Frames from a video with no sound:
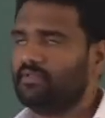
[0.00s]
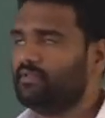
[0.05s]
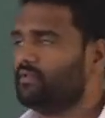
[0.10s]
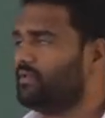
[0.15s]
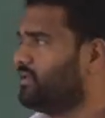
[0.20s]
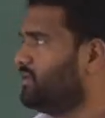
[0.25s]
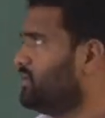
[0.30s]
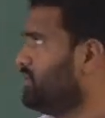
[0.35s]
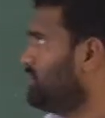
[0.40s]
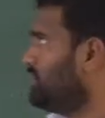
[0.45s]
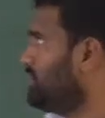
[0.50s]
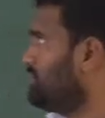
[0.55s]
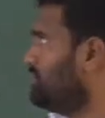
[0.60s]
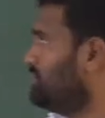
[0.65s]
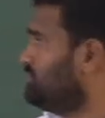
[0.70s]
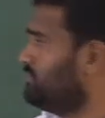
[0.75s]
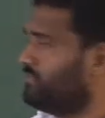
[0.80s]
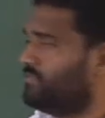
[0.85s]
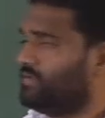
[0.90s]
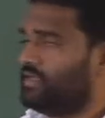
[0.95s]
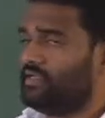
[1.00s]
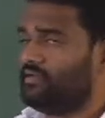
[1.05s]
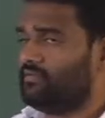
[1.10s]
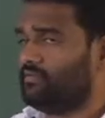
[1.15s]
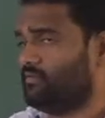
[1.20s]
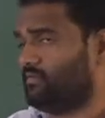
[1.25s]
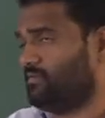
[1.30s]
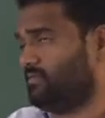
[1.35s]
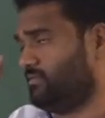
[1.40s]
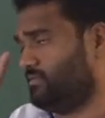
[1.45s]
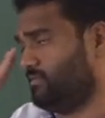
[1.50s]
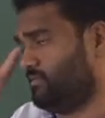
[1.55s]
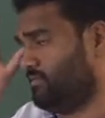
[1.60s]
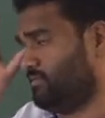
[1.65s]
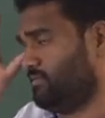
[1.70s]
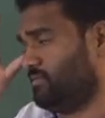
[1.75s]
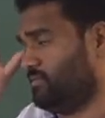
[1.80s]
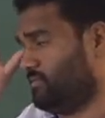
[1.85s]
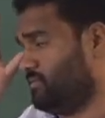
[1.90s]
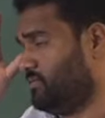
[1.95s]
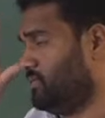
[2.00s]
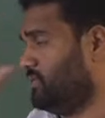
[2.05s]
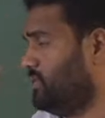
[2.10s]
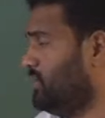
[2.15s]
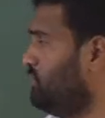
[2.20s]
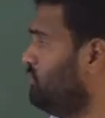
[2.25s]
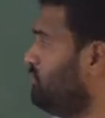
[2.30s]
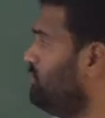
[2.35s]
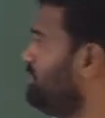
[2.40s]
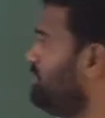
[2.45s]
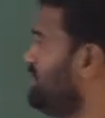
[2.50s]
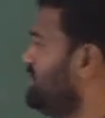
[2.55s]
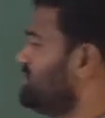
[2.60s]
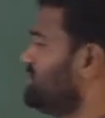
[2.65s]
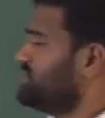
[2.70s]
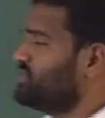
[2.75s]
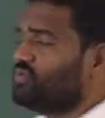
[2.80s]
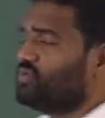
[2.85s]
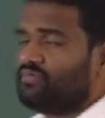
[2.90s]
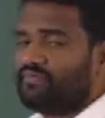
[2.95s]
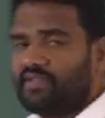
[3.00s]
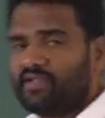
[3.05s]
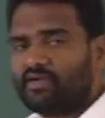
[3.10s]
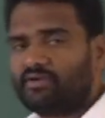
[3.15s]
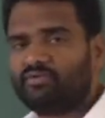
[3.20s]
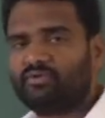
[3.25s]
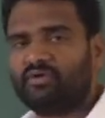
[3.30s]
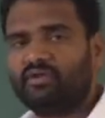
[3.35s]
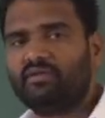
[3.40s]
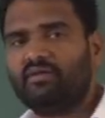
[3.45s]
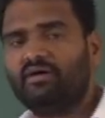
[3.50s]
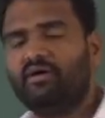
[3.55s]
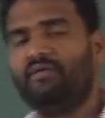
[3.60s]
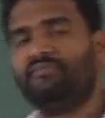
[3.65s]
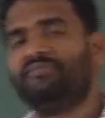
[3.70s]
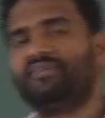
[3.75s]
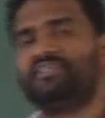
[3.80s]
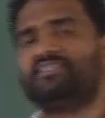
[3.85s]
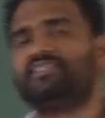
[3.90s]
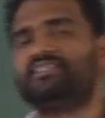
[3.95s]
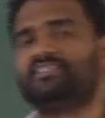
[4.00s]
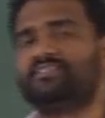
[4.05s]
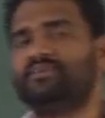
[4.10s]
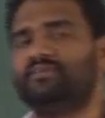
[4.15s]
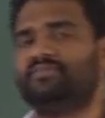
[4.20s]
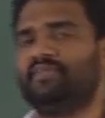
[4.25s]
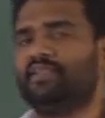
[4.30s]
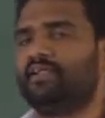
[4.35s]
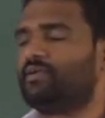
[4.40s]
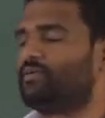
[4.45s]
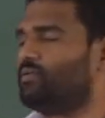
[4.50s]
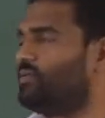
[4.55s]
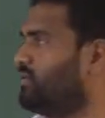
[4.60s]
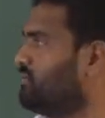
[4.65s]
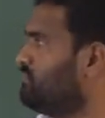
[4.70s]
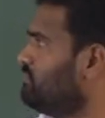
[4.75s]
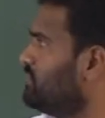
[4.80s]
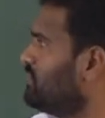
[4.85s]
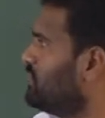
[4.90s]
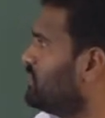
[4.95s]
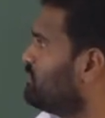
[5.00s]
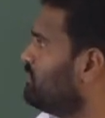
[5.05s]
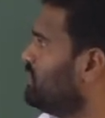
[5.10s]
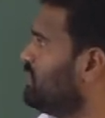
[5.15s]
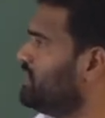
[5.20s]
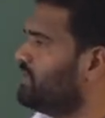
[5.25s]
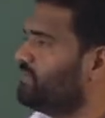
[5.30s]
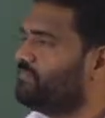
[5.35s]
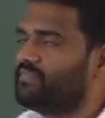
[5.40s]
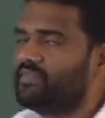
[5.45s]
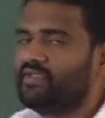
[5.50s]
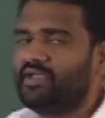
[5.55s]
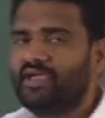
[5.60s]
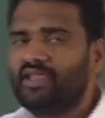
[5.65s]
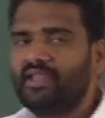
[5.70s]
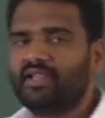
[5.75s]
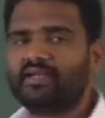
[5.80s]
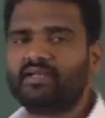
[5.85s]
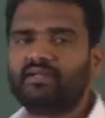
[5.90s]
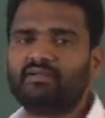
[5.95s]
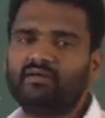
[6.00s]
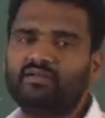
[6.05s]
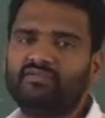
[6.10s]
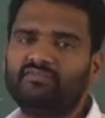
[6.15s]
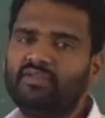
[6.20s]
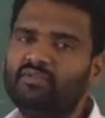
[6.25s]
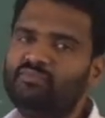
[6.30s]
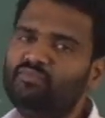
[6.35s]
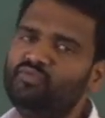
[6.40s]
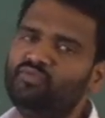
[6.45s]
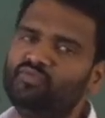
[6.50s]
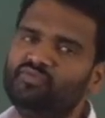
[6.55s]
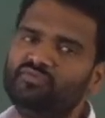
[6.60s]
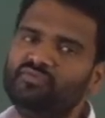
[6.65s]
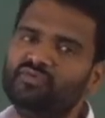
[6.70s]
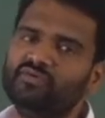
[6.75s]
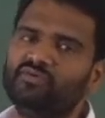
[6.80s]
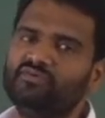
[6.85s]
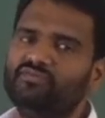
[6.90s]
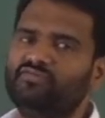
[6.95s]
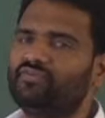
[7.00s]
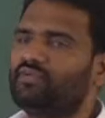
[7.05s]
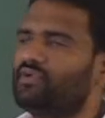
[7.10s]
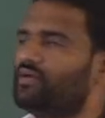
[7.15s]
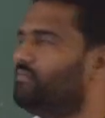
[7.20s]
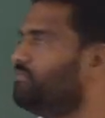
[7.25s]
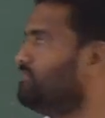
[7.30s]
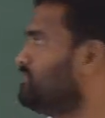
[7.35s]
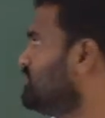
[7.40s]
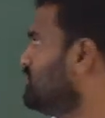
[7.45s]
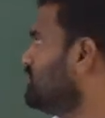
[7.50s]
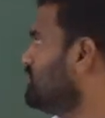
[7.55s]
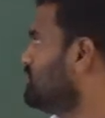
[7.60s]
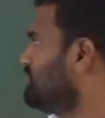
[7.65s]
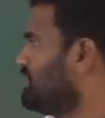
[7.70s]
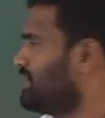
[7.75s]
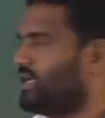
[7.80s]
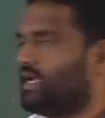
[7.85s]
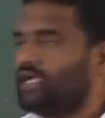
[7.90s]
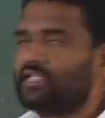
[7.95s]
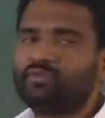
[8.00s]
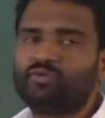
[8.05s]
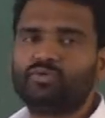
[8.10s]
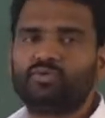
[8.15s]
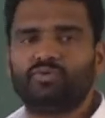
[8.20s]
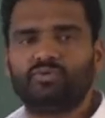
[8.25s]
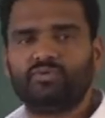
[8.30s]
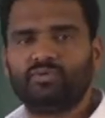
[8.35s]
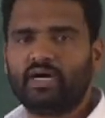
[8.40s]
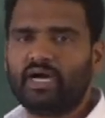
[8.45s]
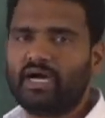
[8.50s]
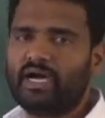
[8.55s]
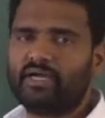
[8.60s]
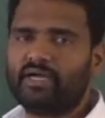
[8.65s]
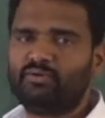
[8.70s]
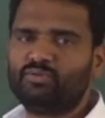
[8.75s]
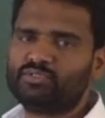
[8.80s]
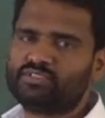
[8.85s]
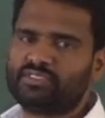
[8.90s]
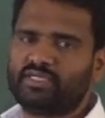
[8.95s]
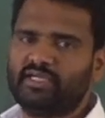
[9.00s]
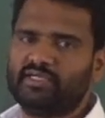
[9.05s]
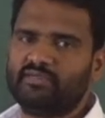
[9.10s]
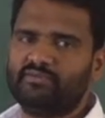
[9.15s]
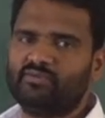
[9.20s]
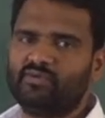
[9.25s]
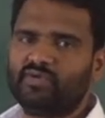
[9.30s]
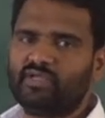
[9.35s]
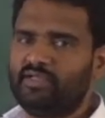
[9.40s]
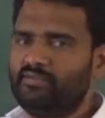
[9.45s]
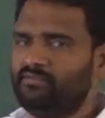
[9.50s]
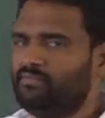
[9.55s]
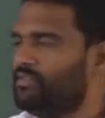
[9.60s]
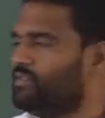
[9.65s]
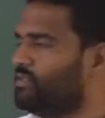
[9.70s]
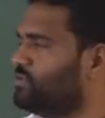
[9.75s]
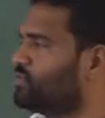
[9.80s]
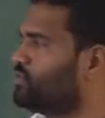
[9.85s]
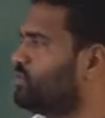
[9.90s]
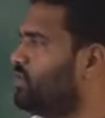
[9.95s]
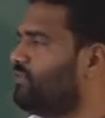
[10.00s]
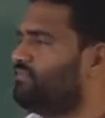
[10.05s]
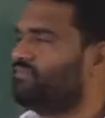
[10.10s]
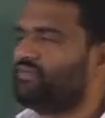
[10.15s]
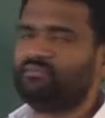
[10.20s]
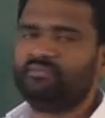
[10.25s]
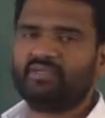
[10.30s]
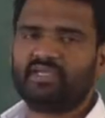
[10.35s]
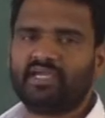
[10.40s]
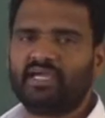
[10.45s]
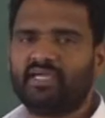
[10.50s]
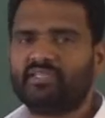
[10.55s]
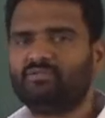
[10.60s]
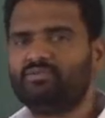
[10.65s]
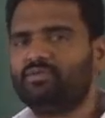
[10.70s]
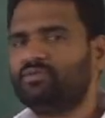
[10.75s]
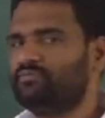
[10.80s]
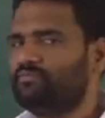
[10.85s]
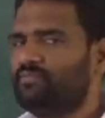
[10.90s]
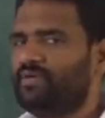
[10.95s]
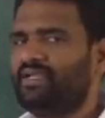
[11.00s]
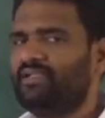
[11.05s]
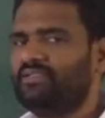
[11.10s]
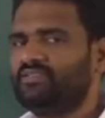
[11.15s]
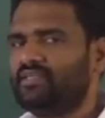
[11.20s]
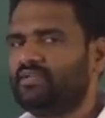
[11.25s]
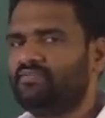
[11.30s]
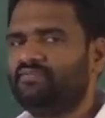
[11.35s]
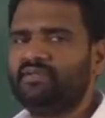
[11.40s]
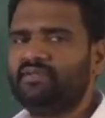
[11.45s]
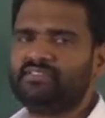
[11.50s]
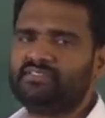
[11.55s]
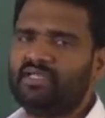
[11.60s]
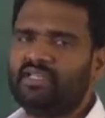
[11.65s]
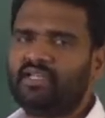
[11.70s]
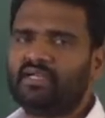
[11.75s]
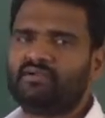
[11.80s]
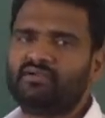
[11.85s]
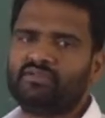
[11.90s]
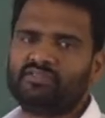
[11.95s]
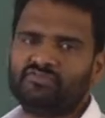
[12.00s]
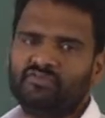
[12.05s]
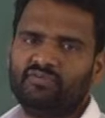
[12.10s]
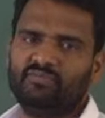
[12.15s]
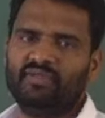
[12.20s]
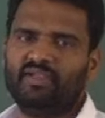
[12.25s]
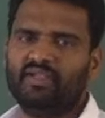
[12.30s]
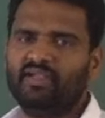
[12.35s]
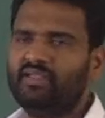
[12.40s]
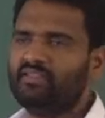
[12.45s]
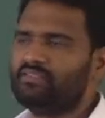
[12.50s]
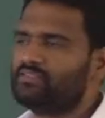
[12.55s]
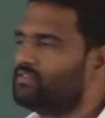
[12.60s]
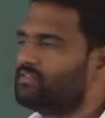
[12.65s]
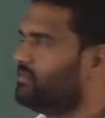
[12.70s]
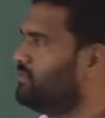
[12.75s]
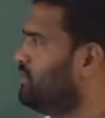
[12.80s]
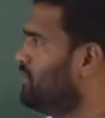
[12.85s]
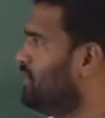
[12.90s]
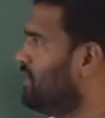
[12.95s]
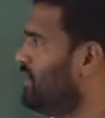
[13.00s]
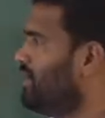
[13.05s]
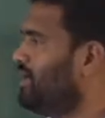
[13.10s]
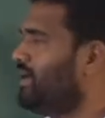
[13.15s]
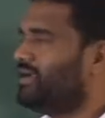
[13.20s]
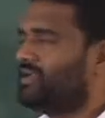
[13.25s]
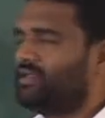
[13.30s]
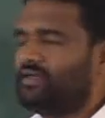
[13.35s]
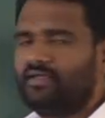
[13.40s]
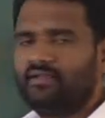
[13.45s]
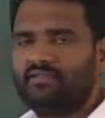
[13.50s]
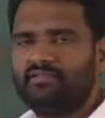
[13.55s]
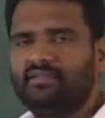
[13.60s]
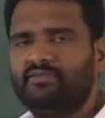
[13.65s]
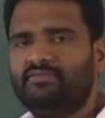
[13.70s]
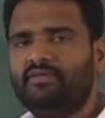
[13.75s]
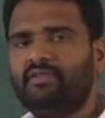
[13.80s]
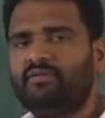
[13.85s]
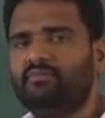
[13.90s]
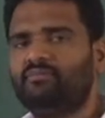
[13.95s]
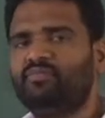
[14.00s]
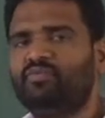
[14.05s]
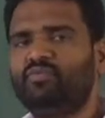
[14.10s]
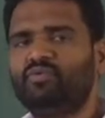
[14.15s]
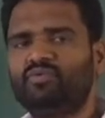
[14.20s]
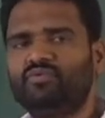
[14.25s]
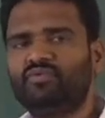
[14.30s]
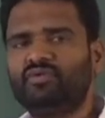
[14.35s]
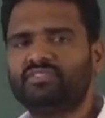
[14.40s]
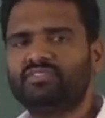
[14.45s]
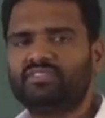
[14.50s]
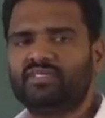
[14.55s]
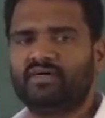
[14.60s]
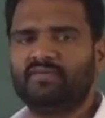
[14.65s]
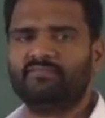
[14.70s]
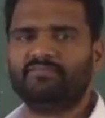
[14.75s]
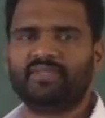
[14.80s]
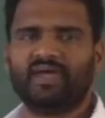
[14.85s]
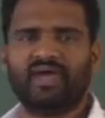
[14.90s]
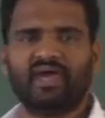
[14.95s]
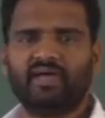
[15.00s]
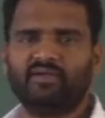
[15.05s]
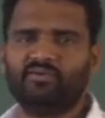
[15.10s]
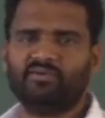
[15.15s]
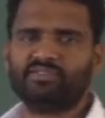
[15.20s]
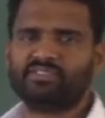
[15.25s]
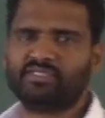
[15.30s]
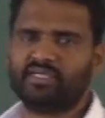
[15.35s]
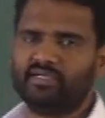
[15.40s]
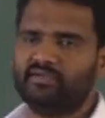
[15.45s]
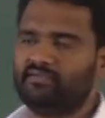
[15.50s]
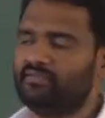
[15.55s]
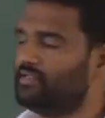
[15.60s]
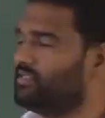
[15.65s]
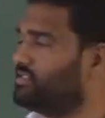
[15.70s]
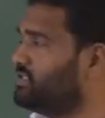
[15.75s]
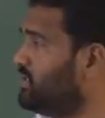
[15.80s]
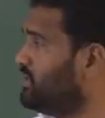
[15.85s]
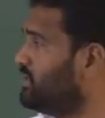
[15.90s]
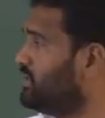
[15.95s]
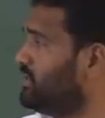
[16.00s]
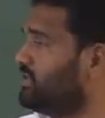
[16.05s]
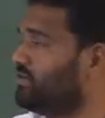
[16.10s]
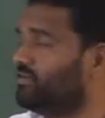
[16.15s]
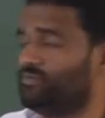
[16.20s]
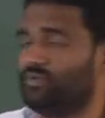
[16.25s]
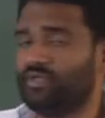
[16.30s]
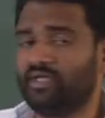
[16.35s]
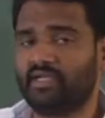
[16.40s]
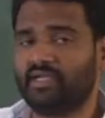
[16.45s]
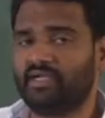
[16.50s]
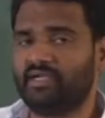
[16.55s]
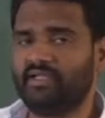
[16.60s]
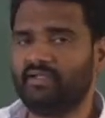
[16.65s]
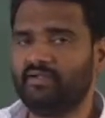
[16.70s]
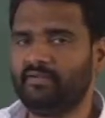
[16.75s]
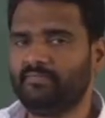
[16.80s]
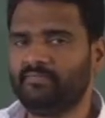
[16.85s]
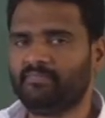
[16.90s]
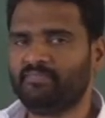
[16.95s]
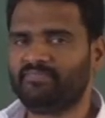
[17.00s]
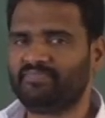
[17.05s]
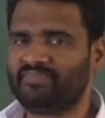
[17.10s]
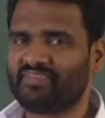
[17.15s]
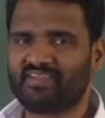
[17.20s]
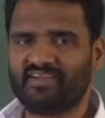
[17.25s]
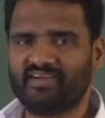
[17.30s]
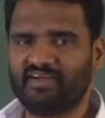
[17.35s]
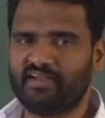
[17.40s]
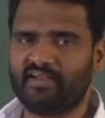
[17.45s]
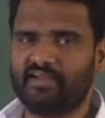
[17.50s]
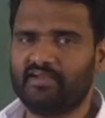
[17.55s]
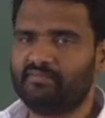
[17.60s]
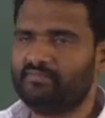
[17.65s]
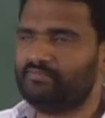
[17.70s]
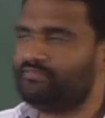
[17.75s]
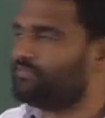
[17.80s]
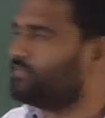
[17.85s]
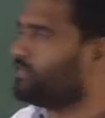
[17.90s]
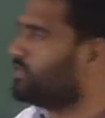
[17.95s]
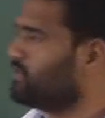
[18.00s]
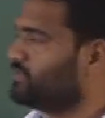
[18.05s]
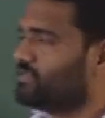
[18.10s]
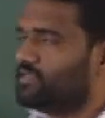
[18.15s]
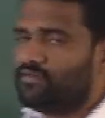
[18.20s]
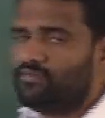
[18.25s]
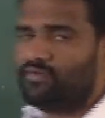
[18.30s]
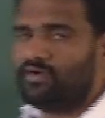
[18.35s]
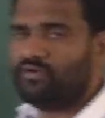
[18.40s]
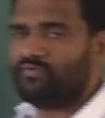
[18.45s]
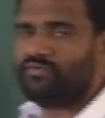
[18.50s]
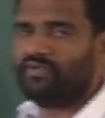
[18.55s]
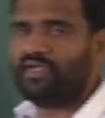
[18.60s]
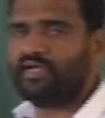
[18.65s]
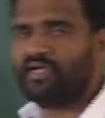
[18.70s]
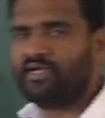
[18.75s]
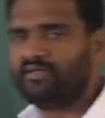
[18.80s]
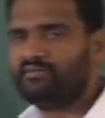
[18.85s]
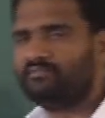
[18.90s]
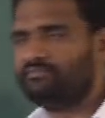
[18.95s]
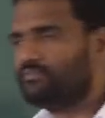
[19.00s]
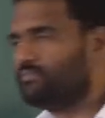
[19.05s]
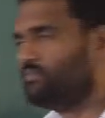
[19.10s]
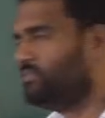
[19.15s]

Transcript: here when there will be ejection of electron, after ejection of electron, normally electron will move from cathode to anode side. Okay, so from the cathode metal surface electrons will be released, later they will move towards the anode side, the resultant we are getting current. That what we had